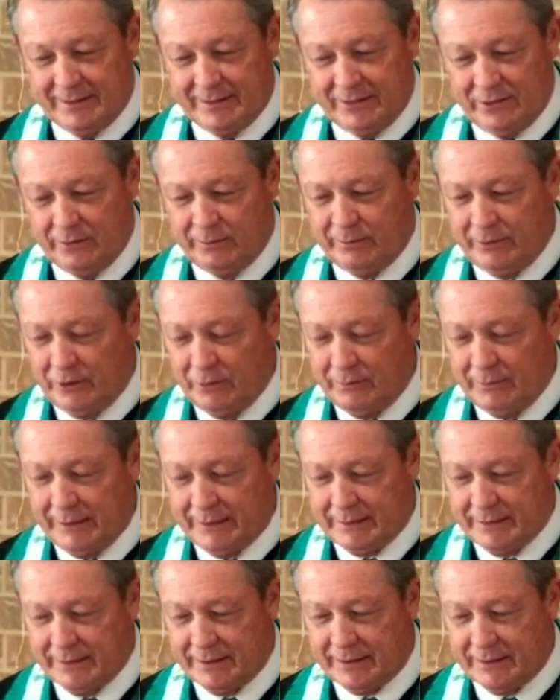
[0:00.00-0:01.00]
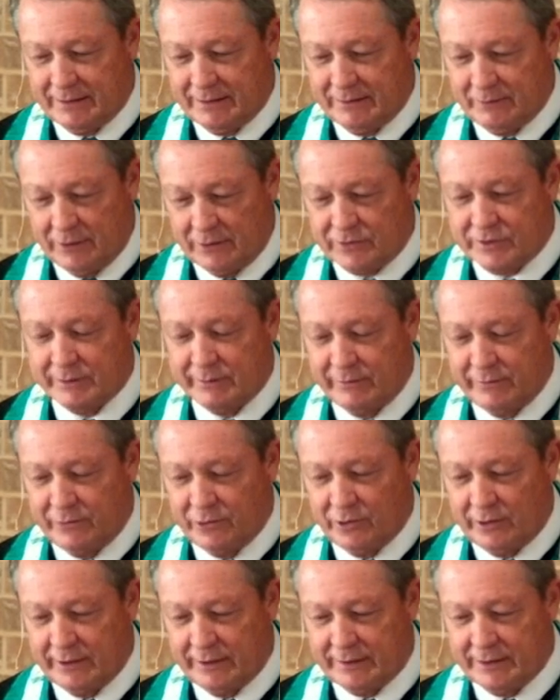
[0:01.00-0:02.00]
You may think, well, some of
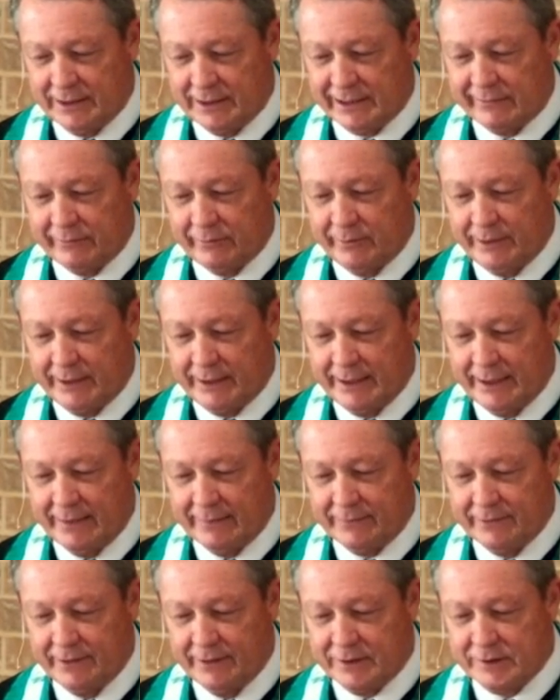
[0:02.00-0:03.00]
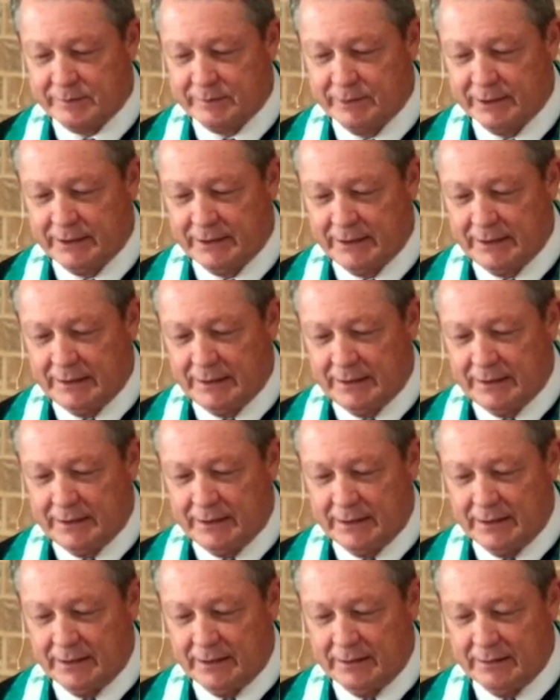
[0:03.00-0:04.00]
you already think I'm about half nuts,
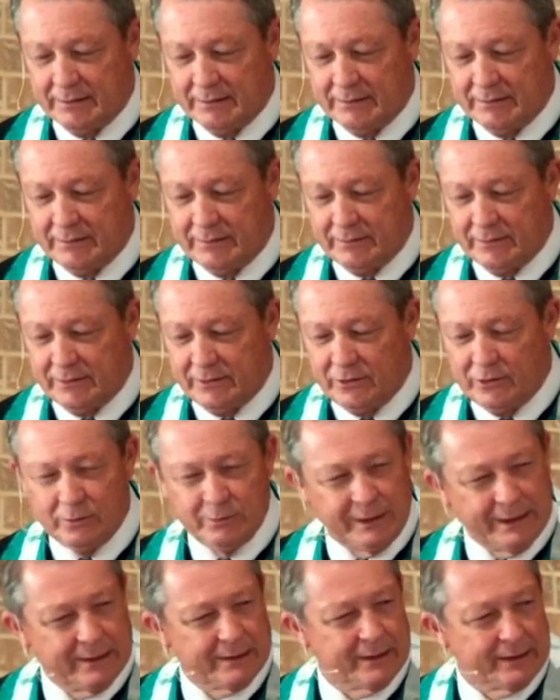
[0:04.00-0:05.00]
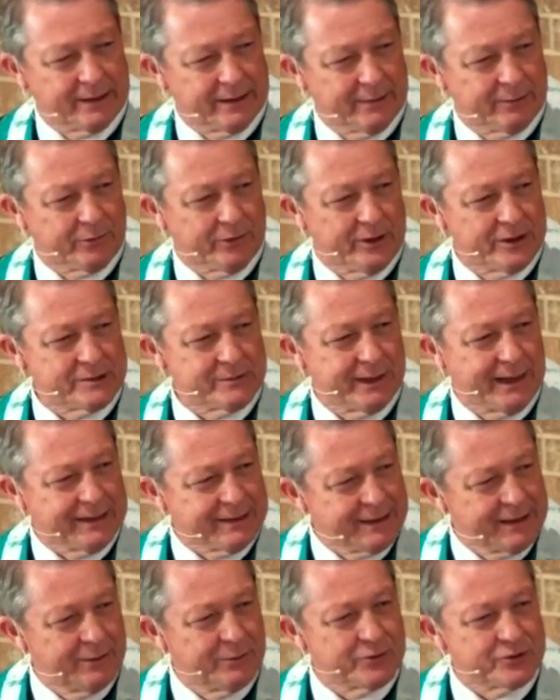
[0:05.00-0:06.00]
but you may think I'm crazy, but I
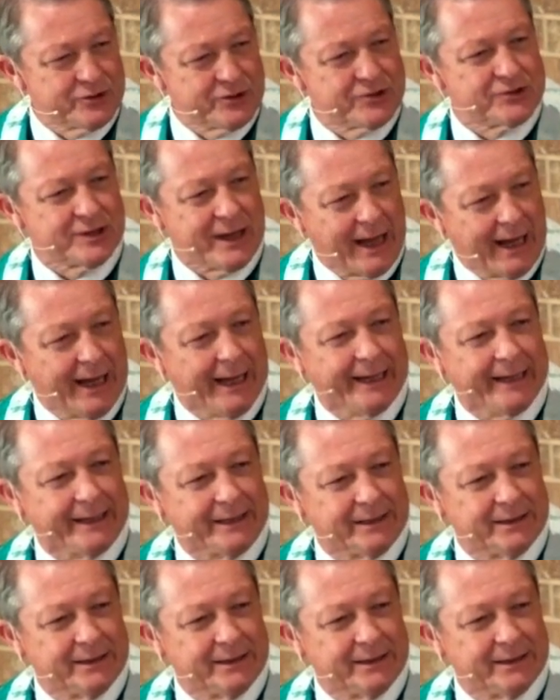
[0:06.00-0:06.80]
think it was the sigh.